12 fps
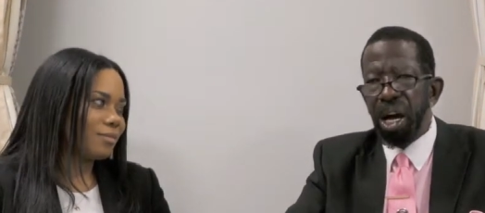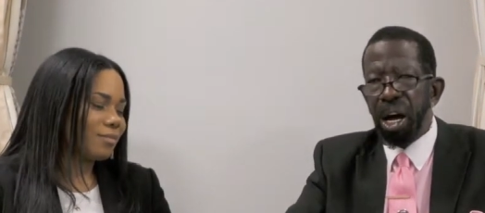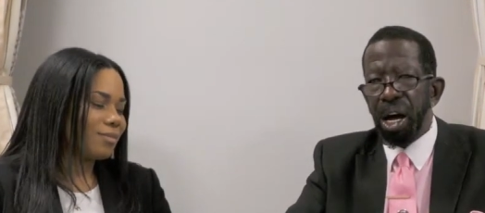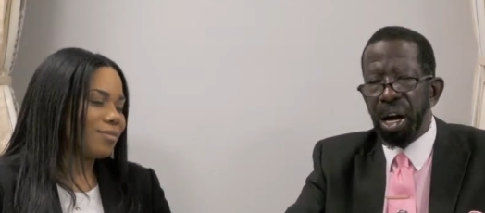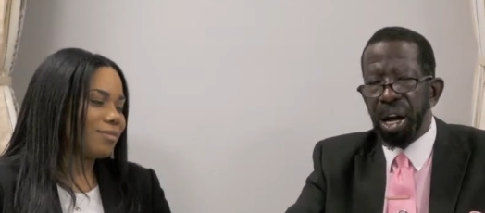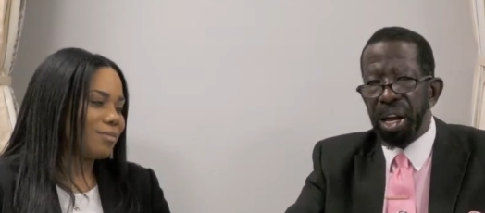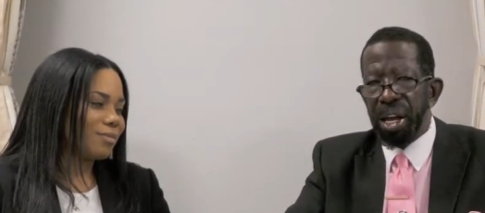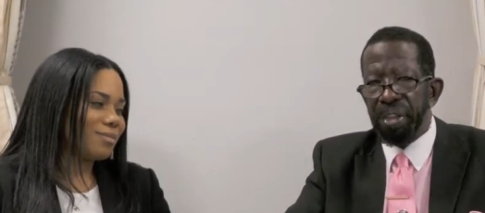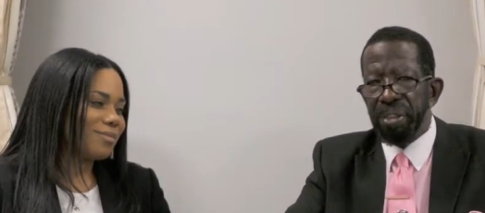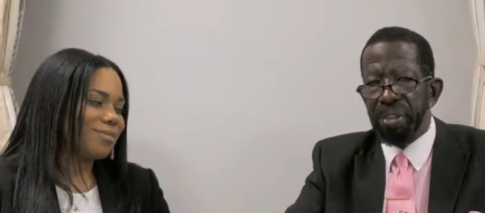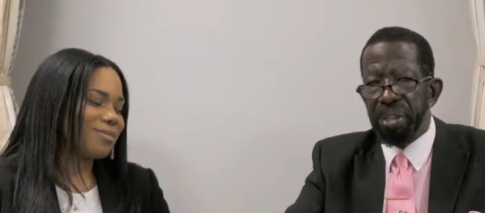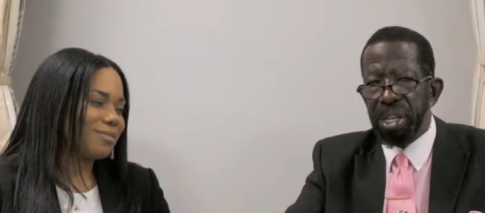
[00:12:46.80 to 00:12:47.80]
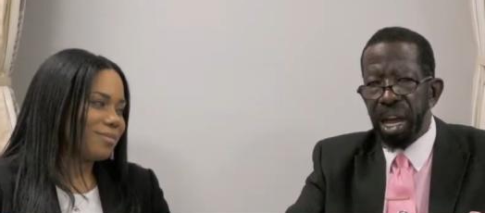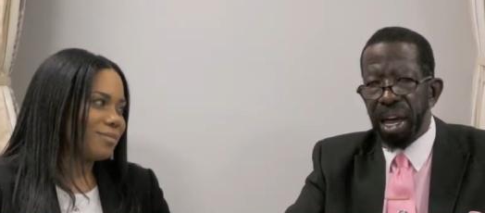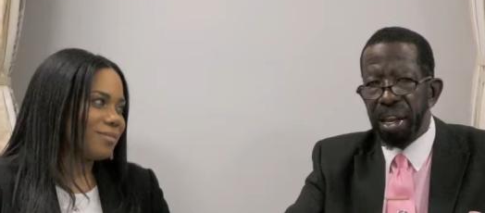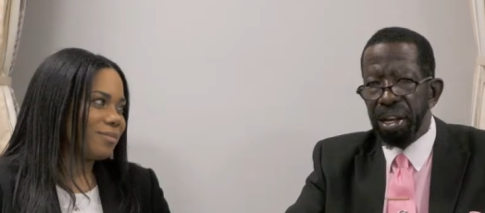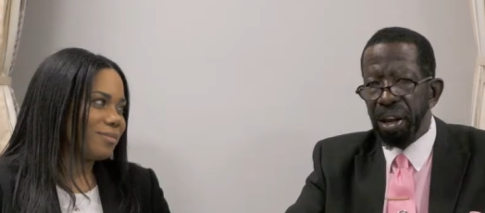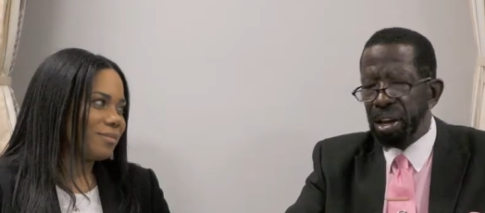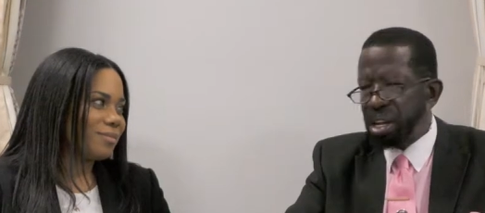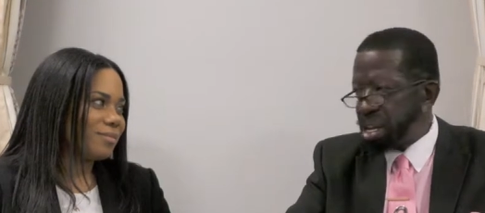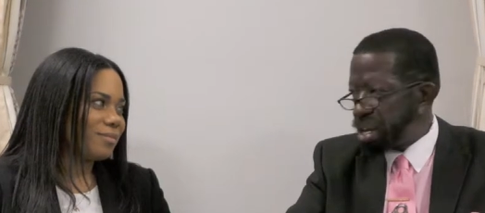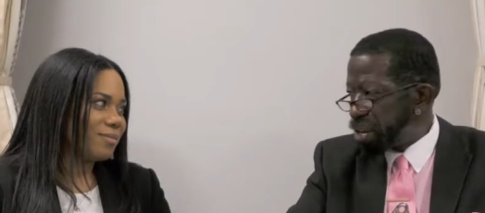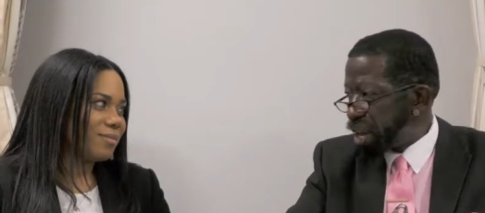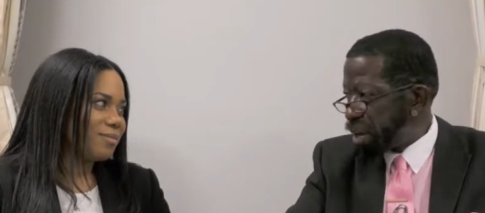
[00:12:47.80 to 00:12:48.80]
Speaker 1: Uh, that are
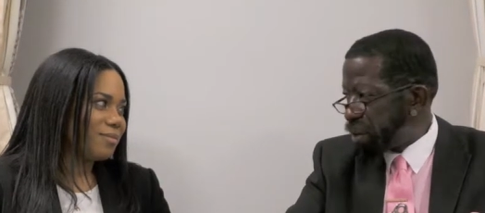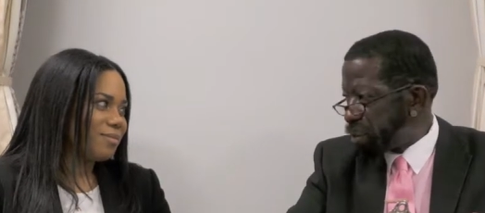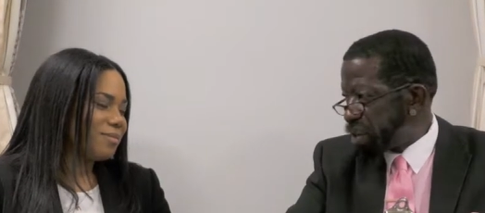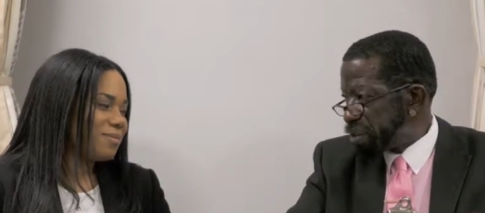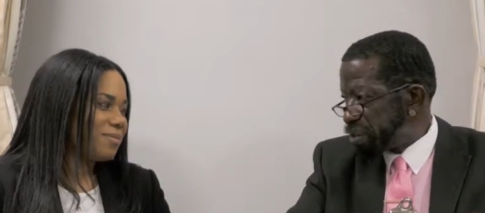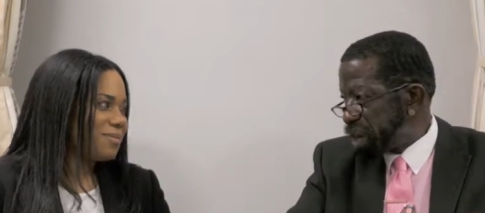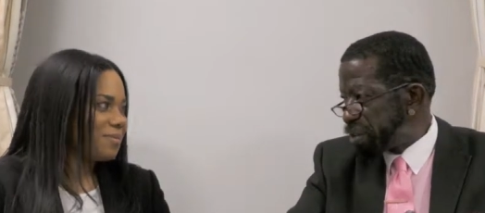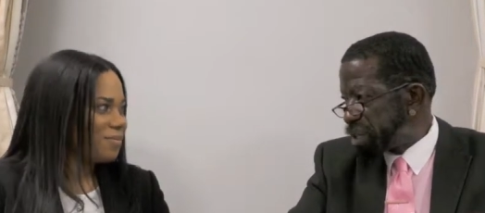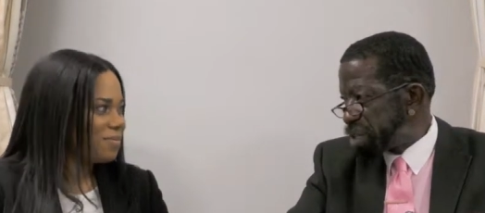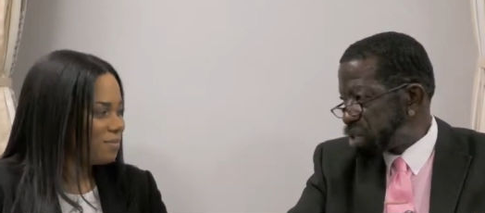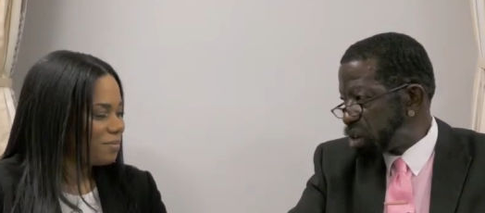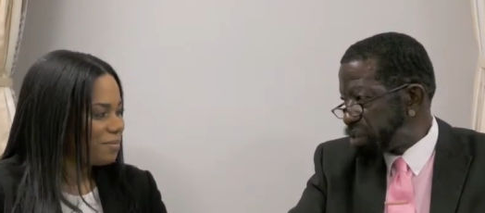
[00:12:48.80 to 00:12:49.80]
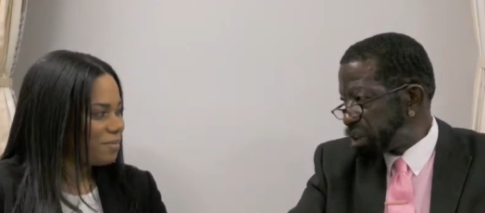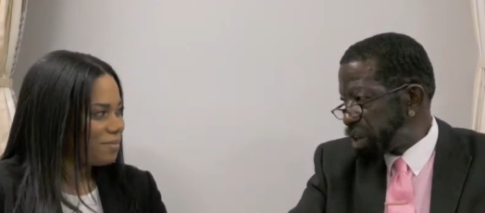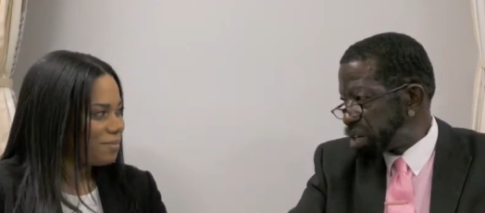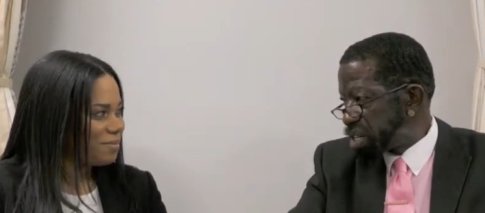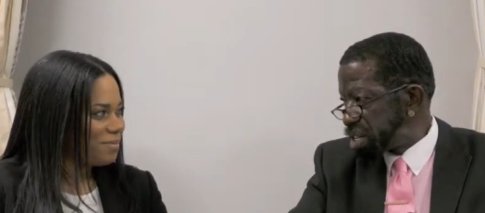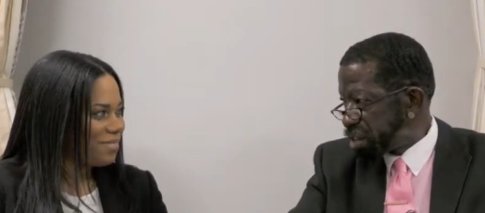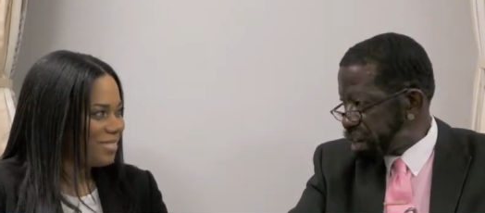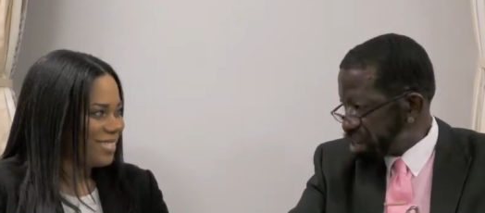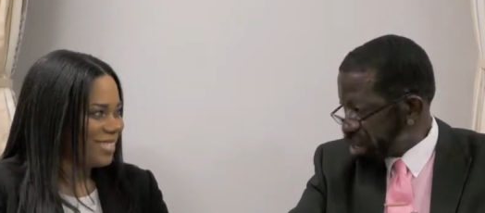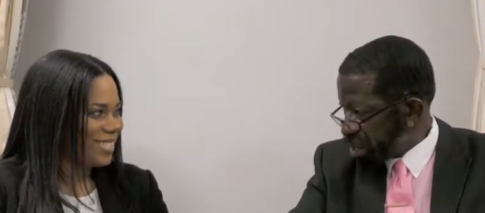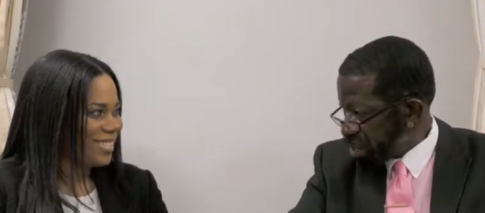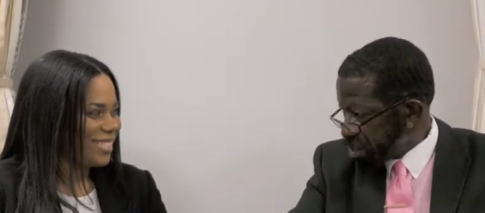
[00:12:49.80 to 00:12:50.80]
here. Now we've covered so much. Is there
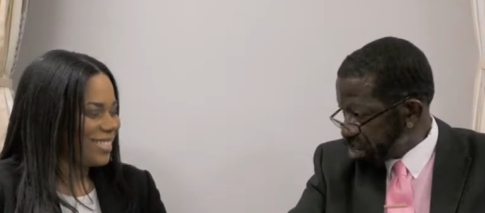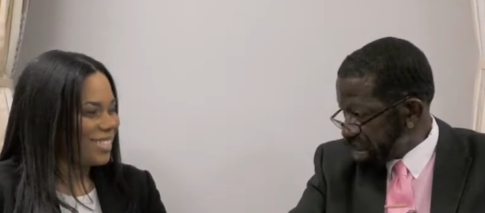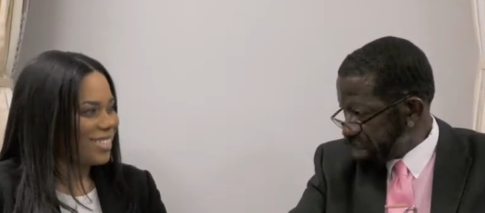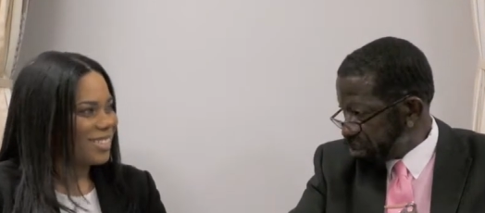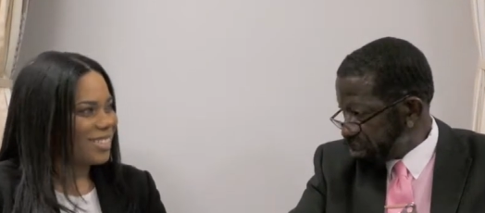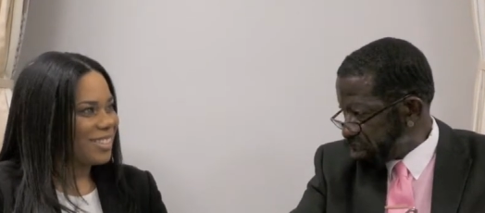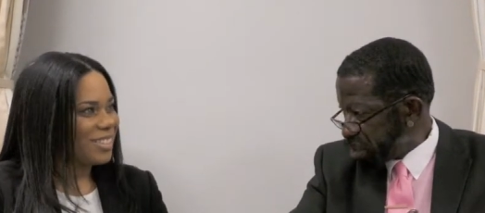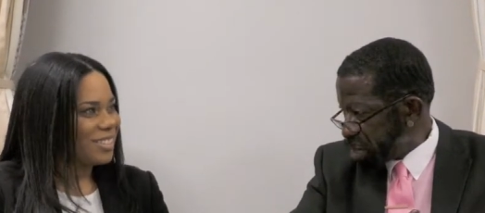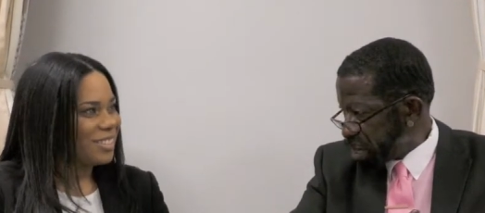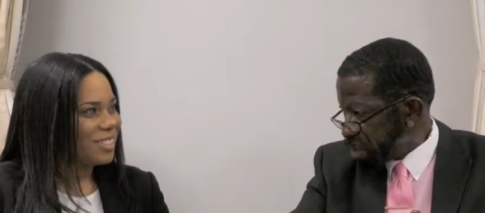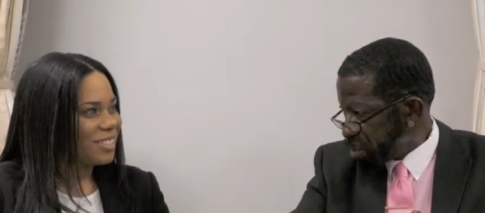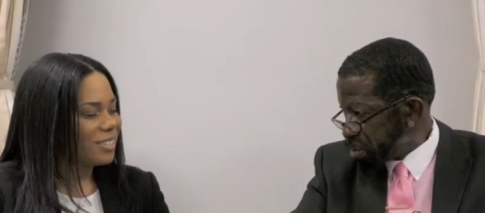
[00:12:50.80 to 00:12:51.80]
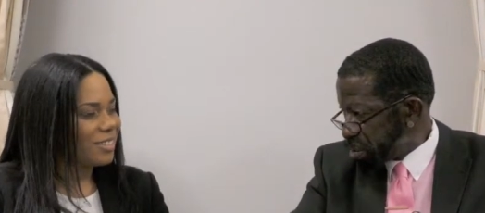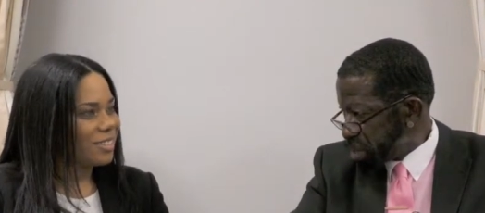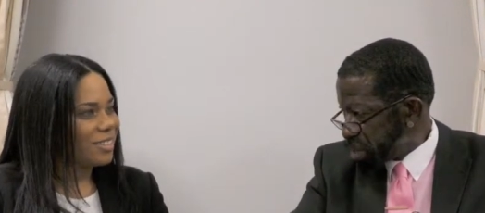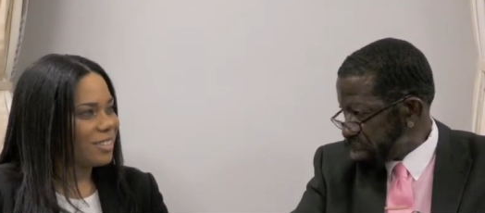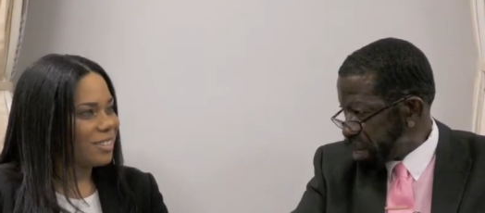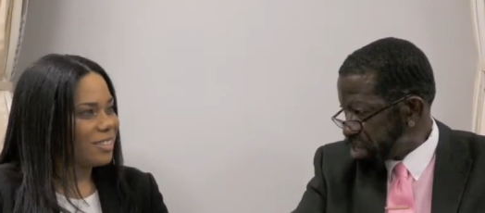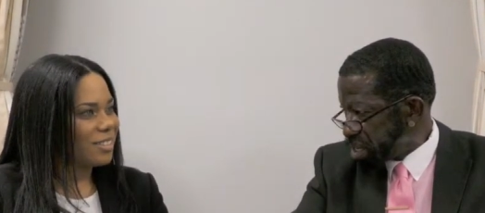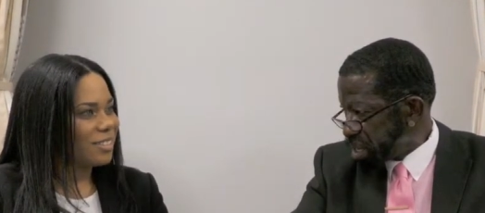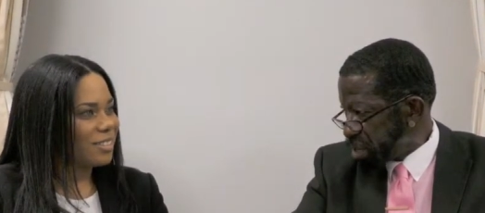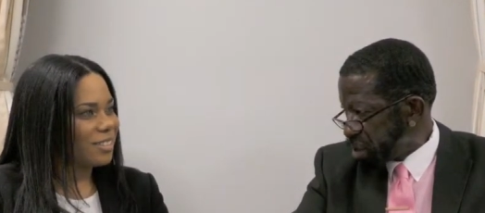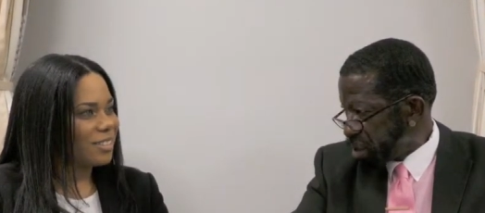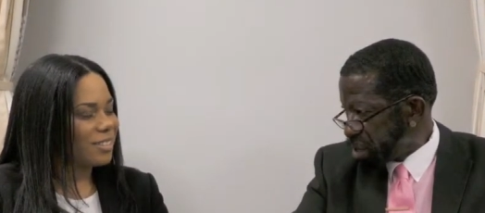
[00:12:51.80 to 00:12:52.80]
anything else that we that you know you'd like to tell
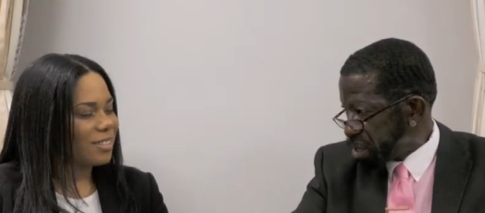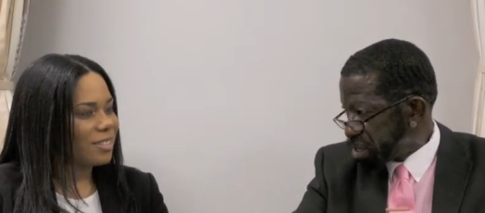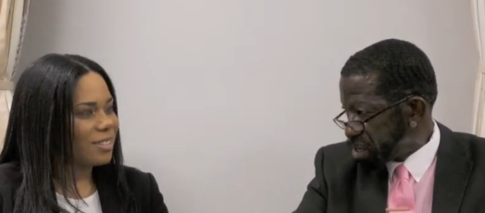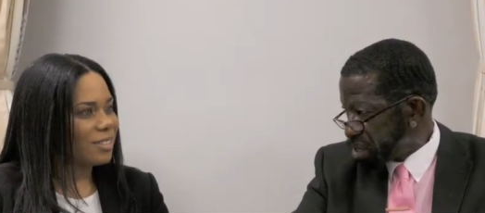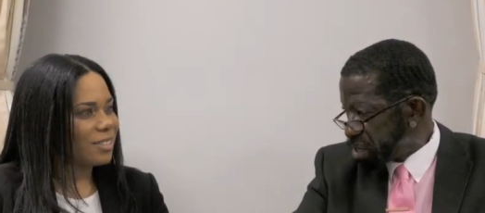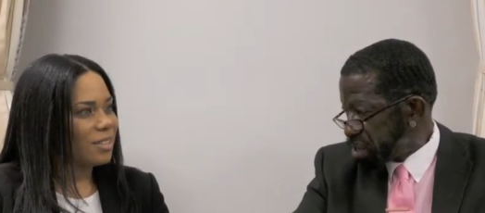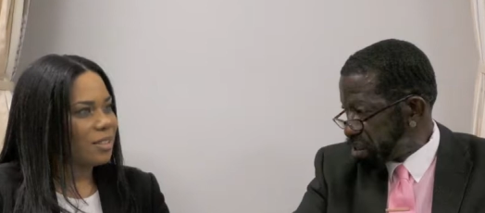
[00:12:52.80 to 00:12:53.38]
the audience?